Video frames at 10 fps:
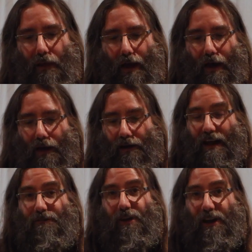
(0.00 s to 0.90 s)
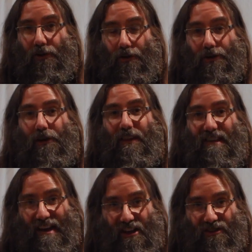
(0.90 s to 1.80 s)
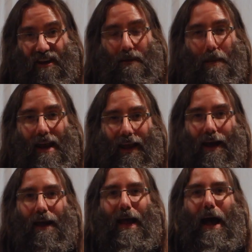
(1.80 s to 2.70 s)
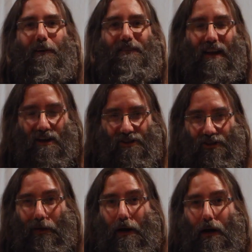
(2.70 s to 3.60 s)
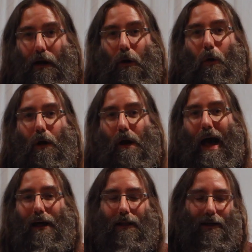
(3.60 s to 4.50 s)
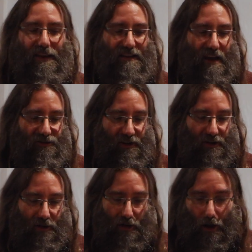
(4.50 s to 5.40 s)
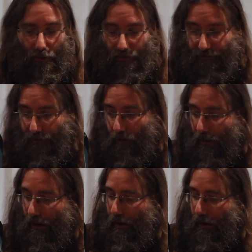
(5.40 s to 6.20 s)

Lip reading: you're going to have to retune during the session depending on how vigorous you are or how long the session goes for.